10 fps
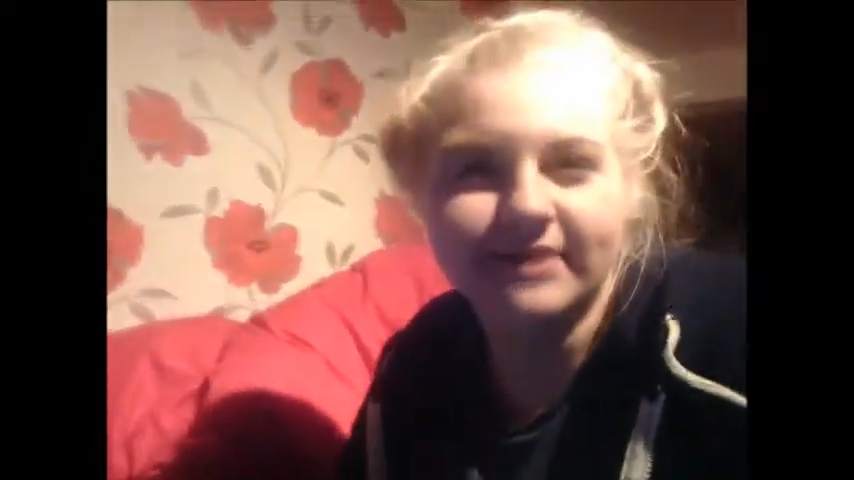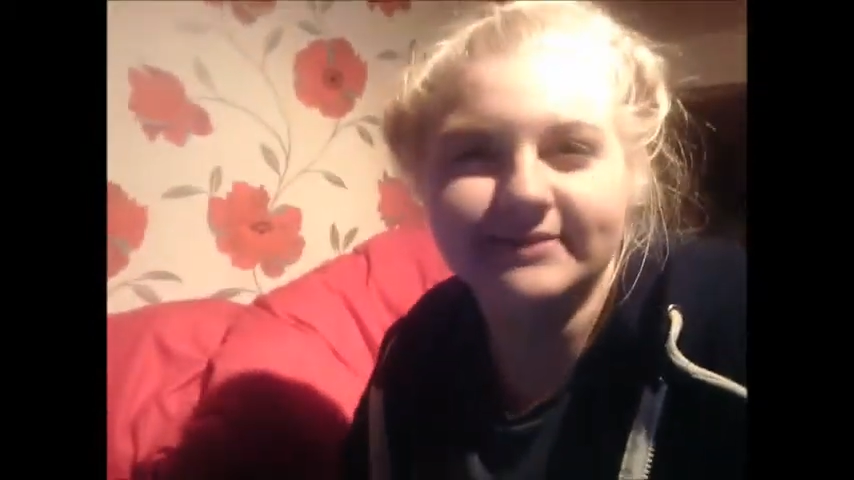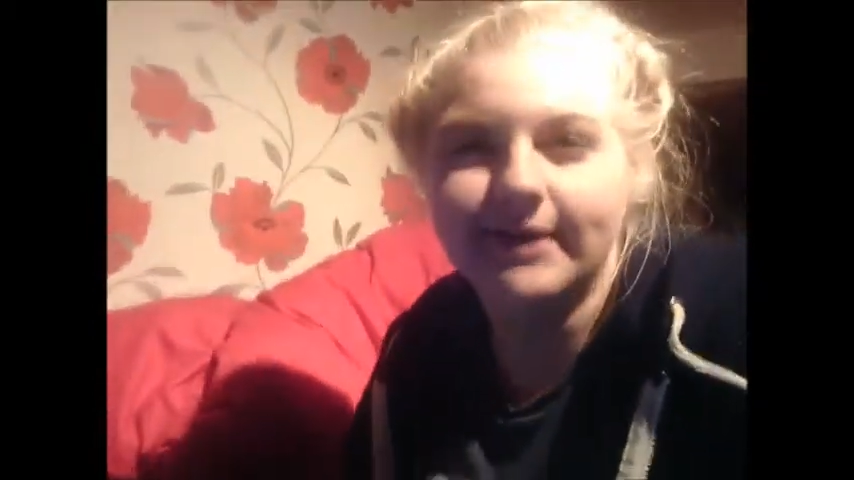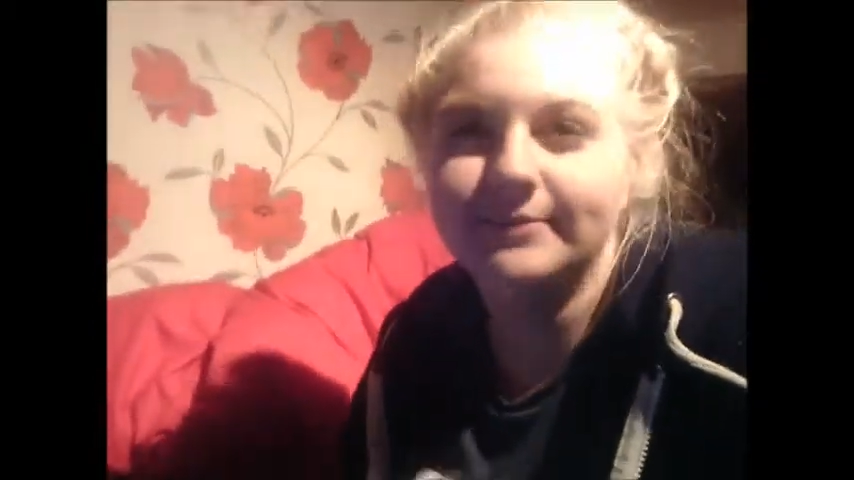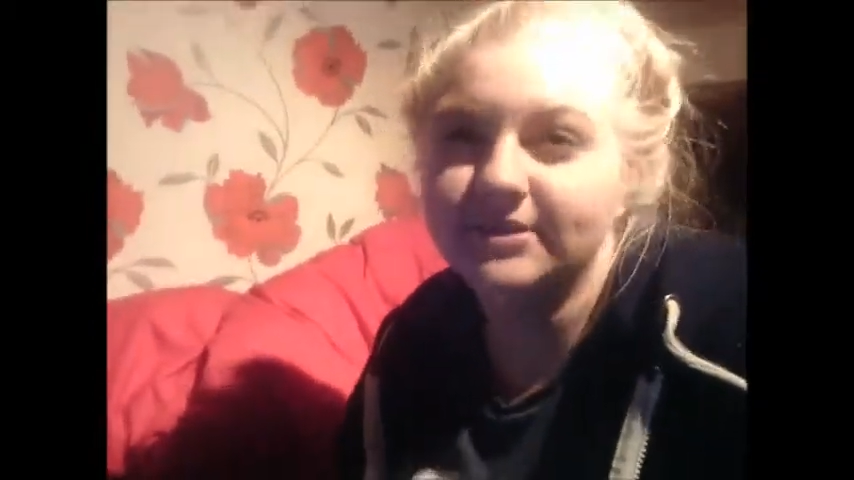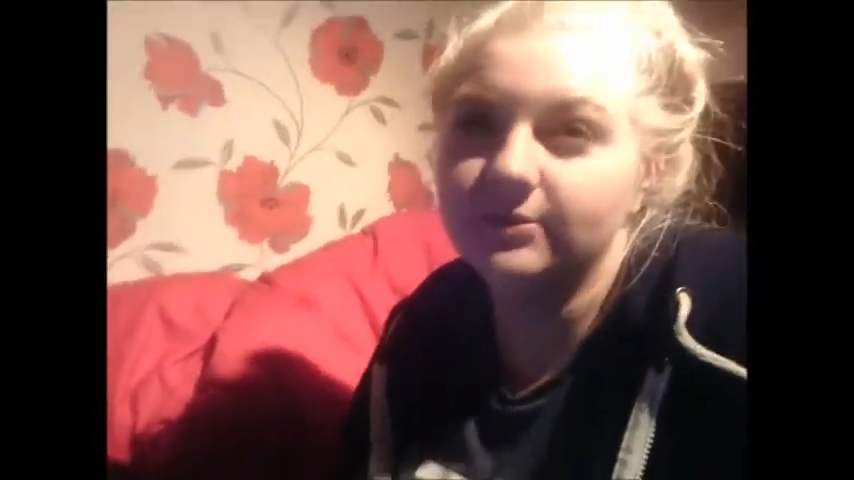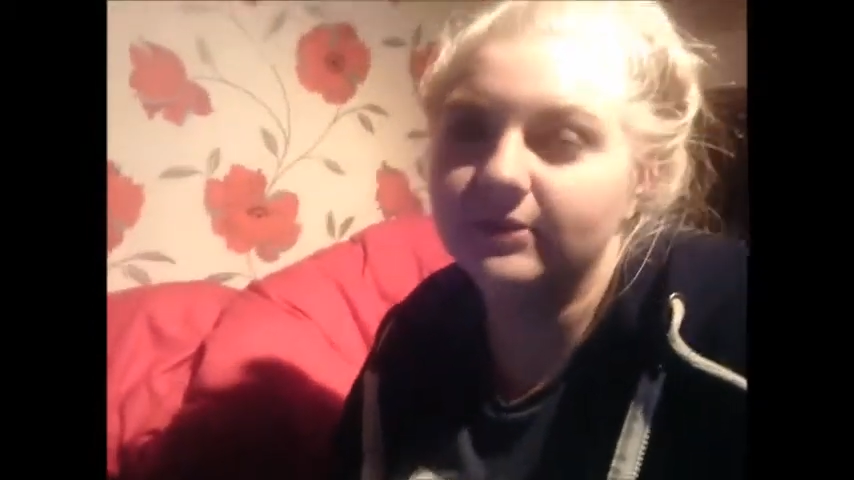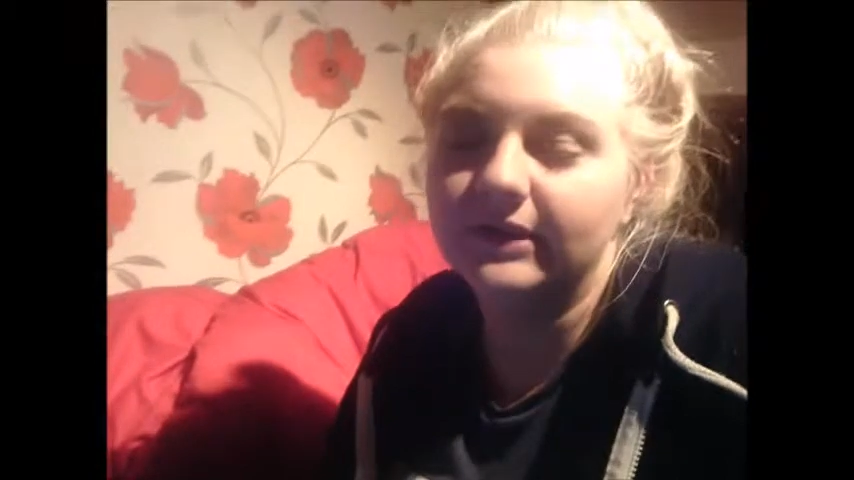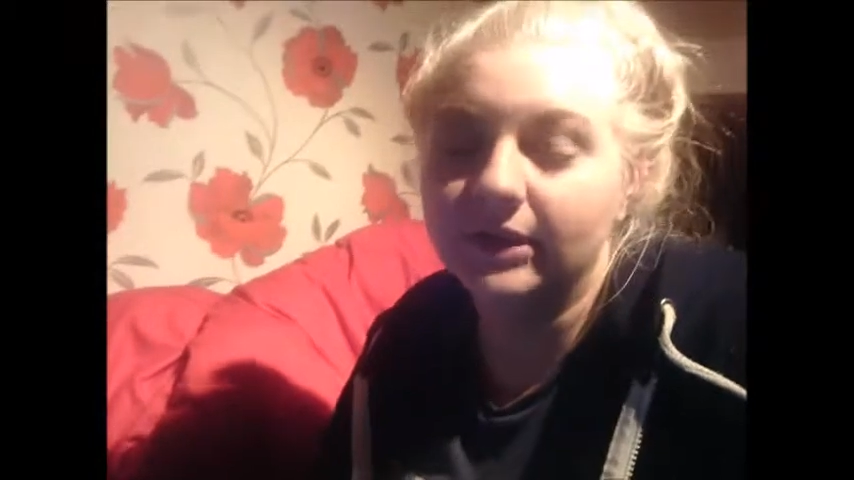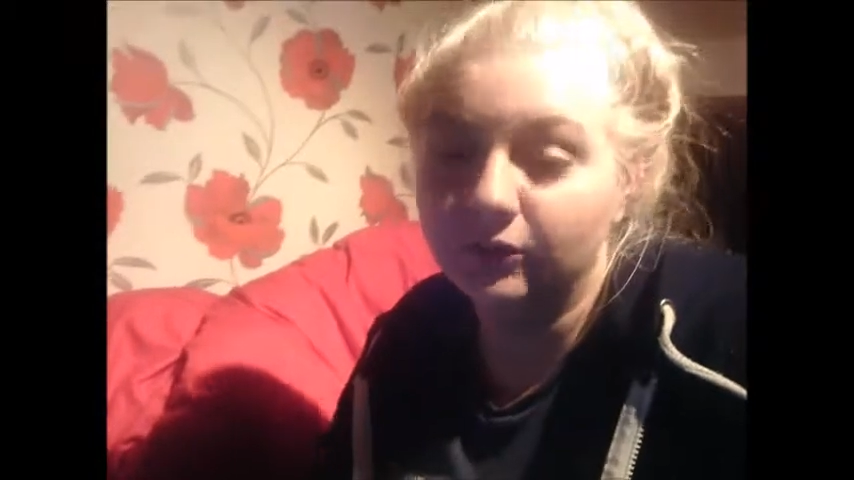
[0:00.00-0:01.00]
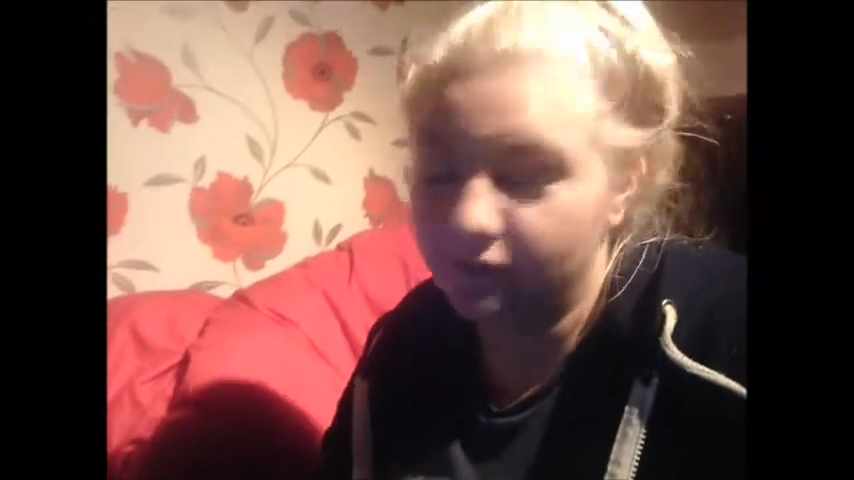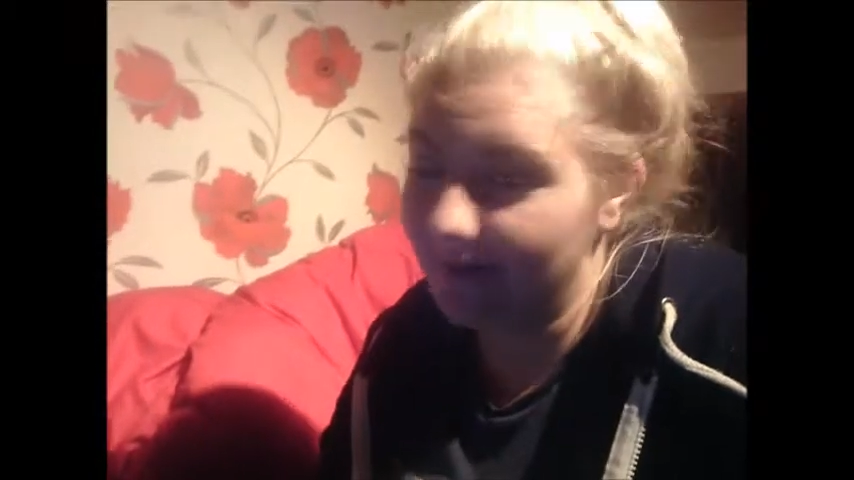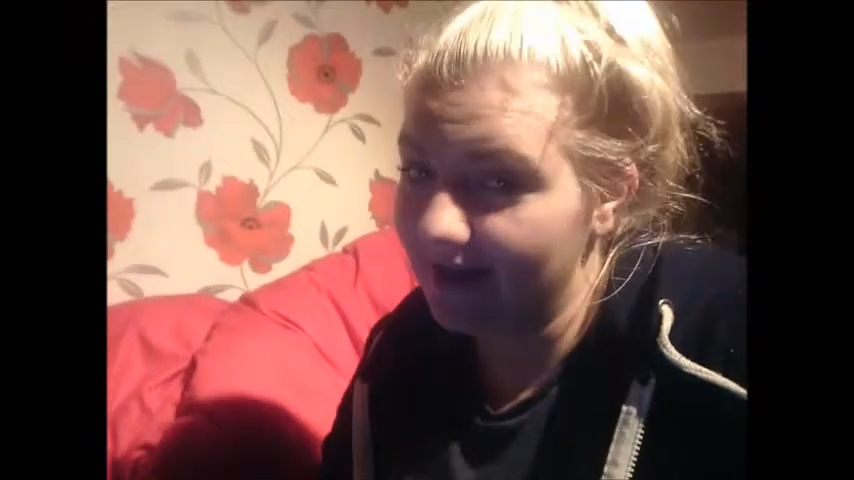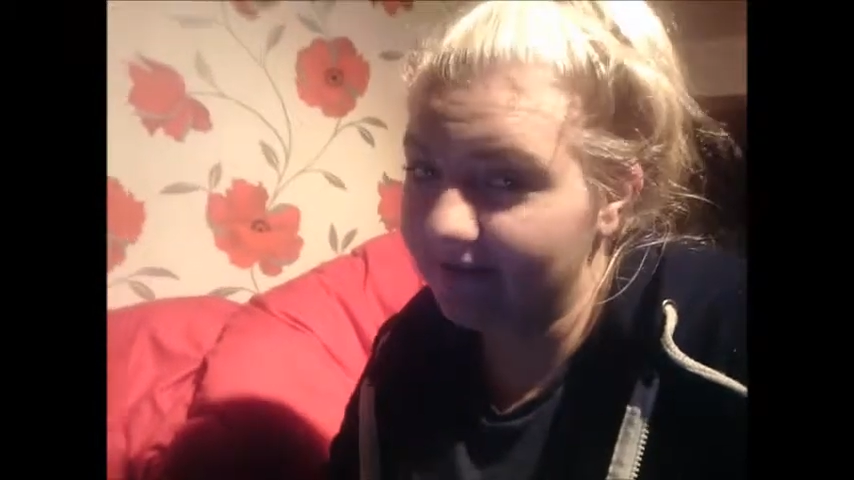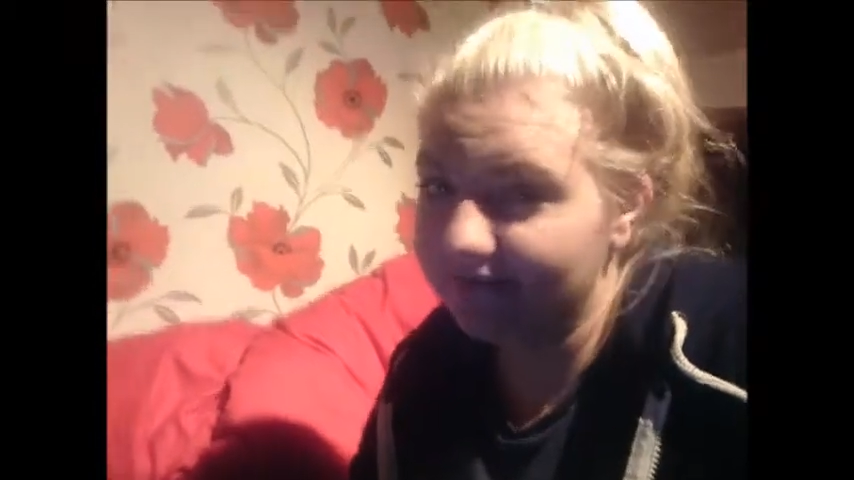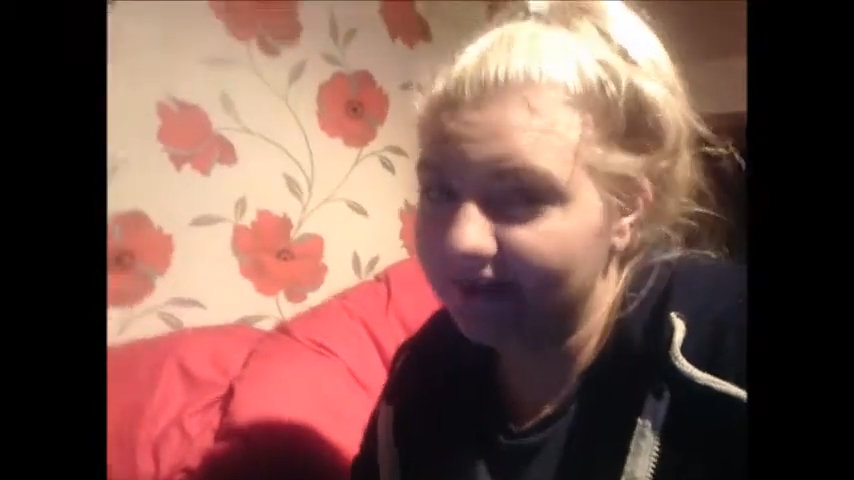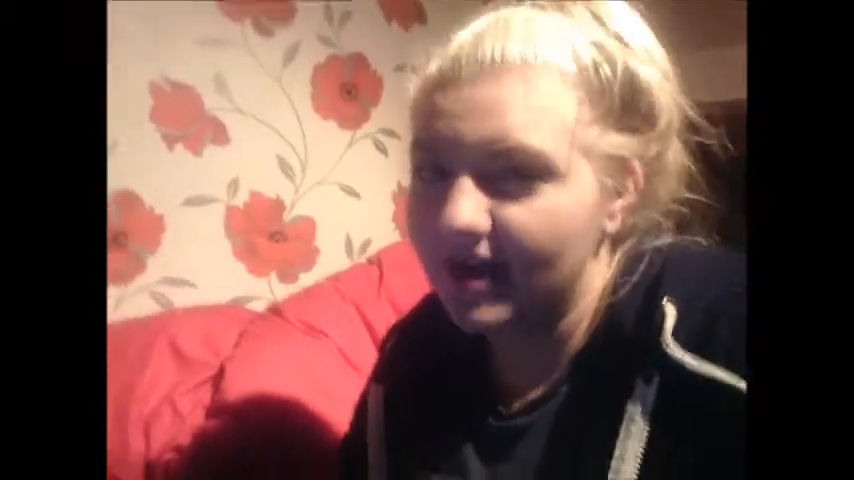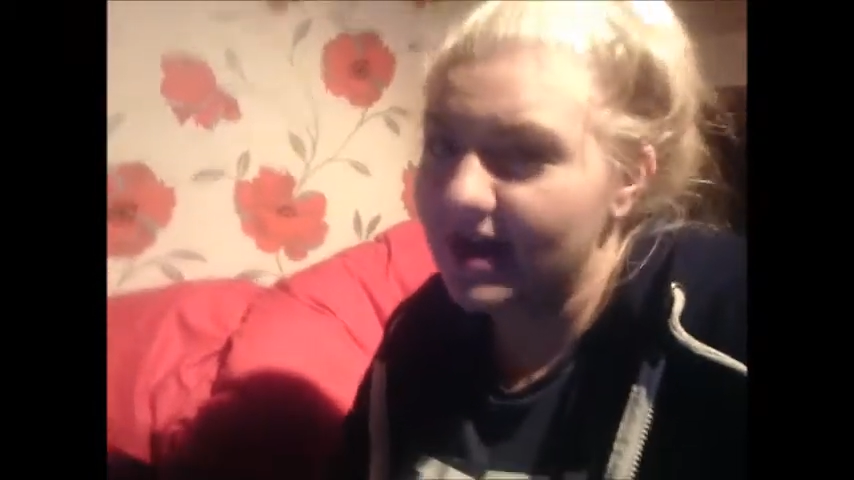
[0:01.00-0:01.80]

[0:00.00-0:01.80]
because I absolutely love maths.